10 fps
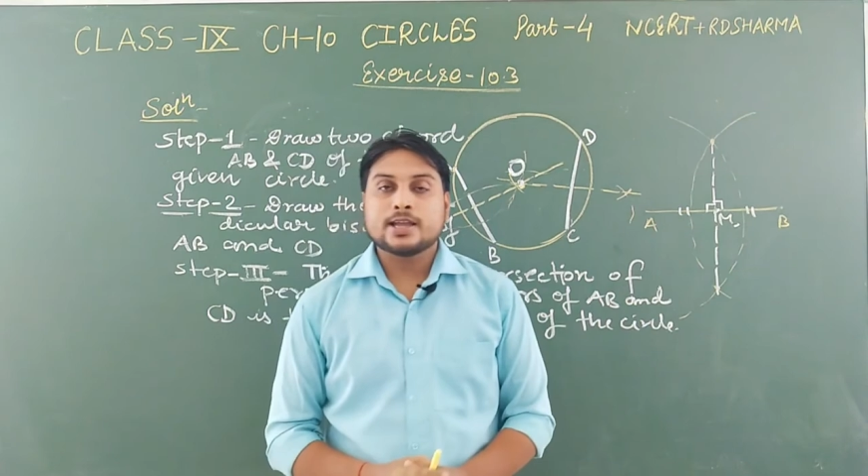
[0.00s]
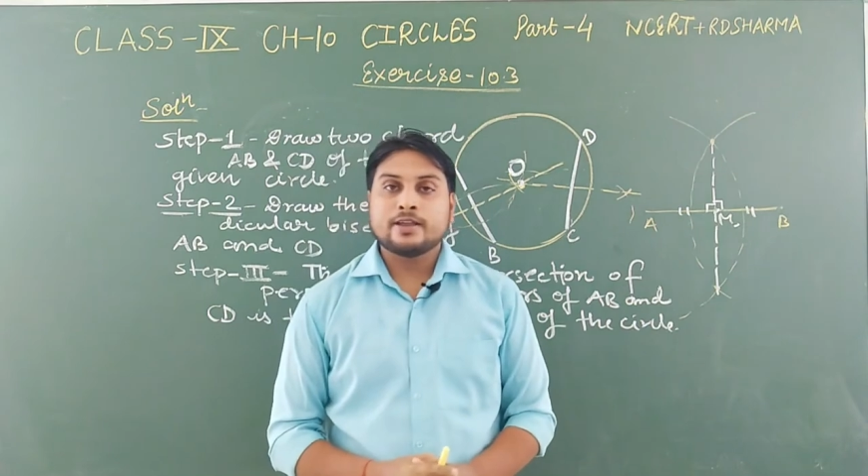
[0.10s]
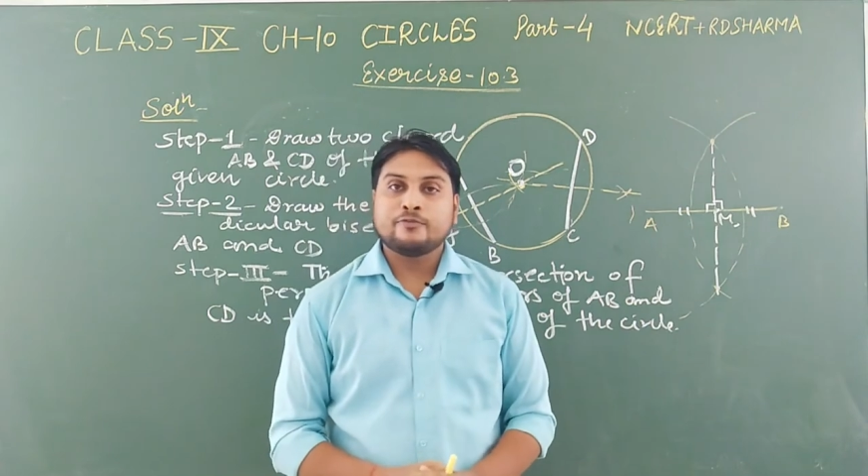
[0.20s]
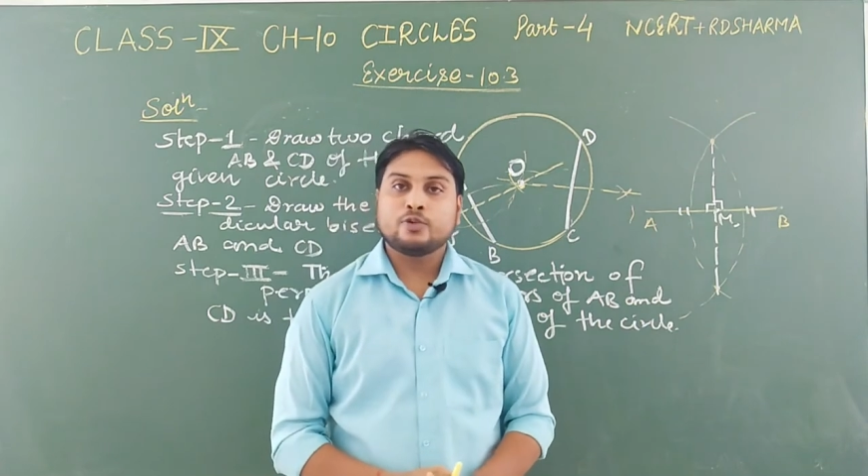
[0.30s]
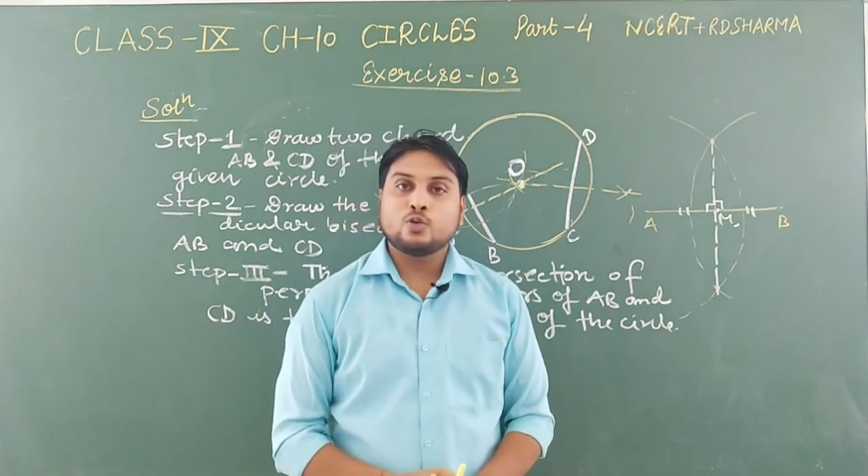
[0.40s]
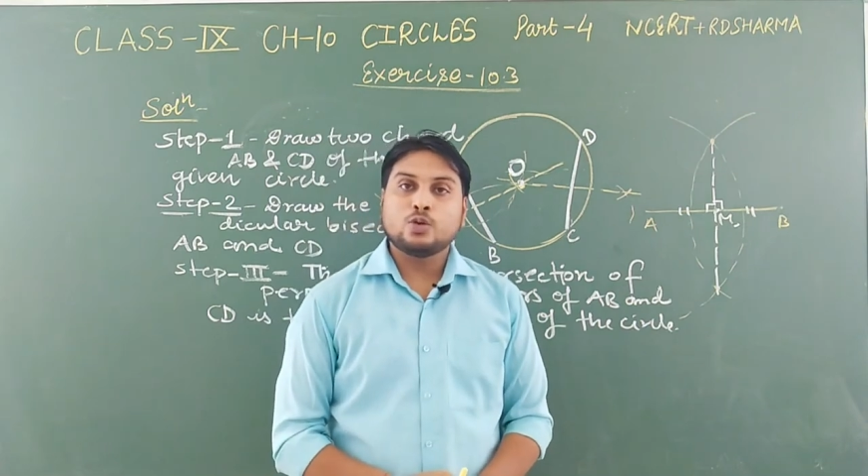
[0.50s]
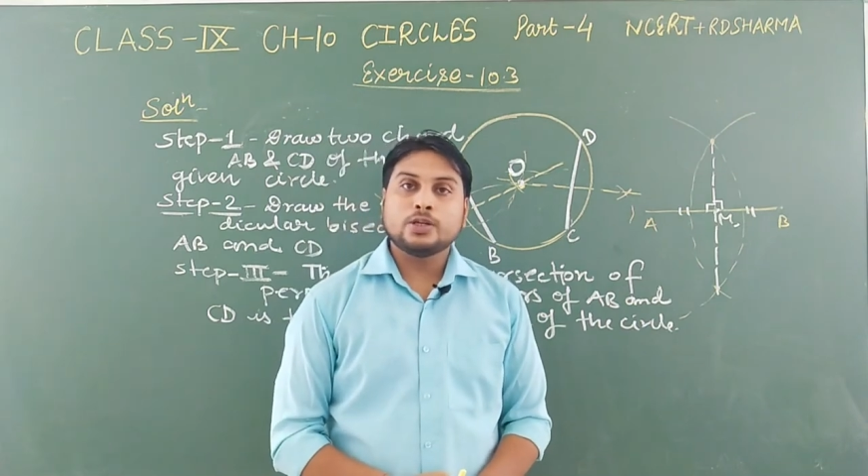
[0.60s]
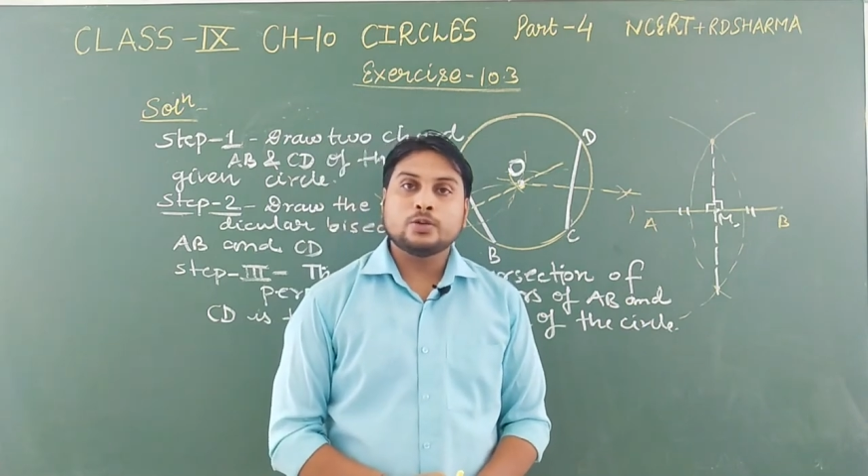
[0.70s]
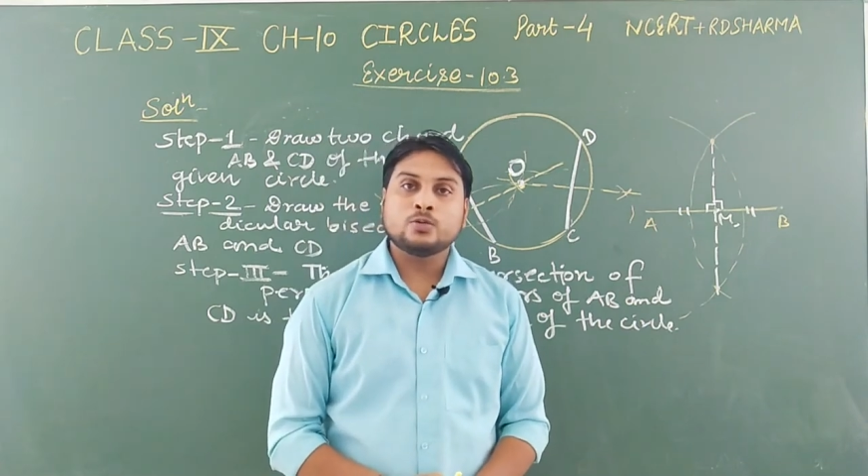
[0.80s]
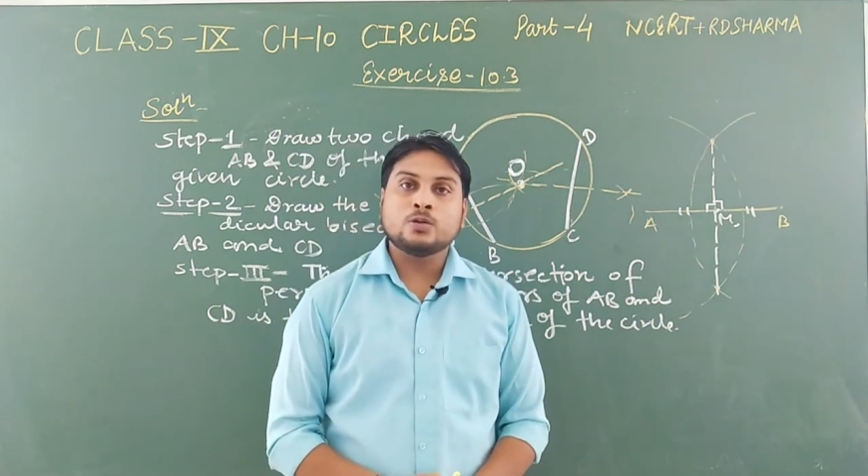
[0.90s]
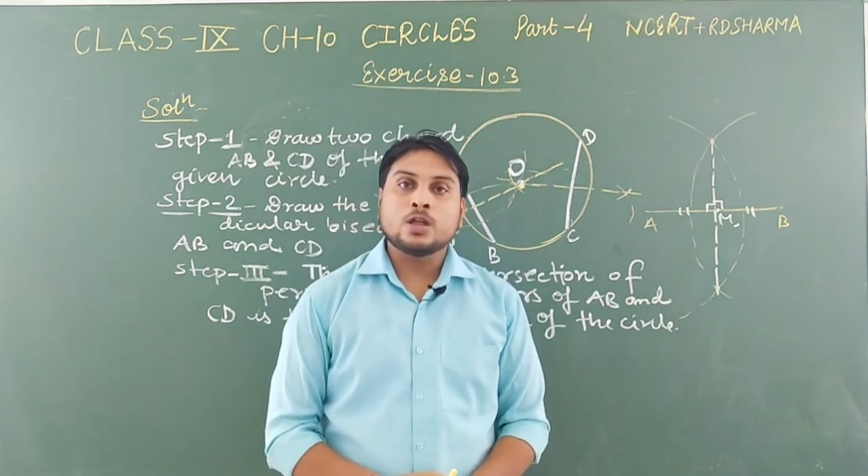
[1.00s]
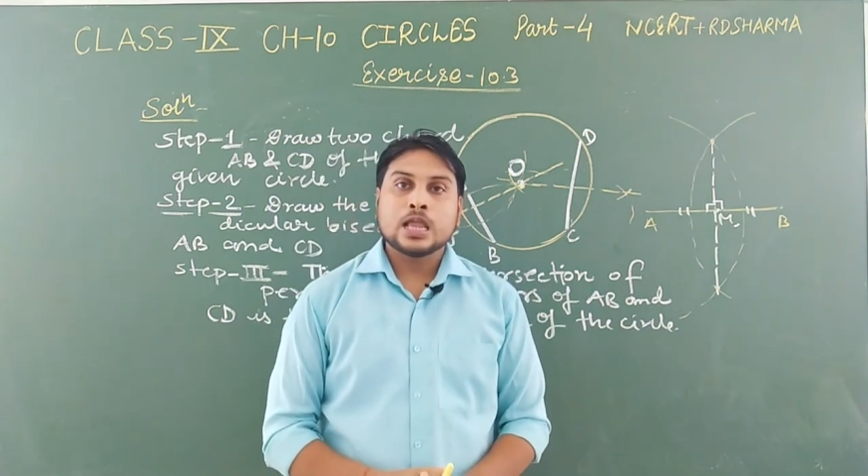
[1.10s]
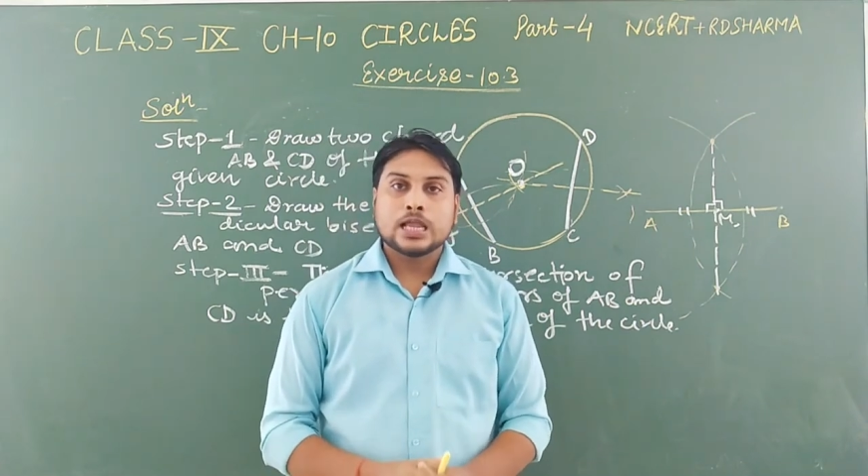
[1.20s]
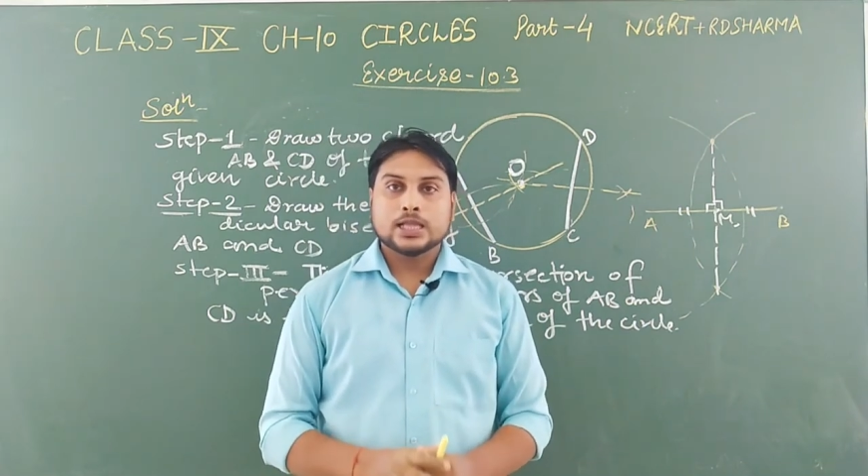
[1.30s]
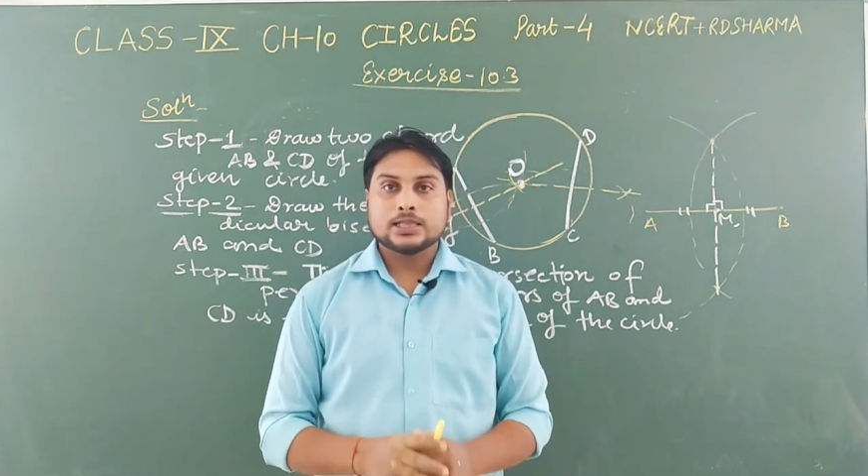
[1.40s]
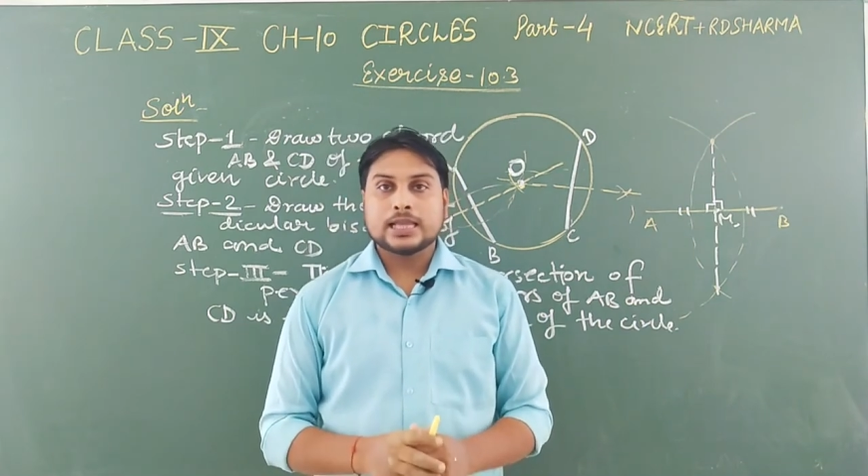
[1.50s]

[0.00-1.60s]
I have told you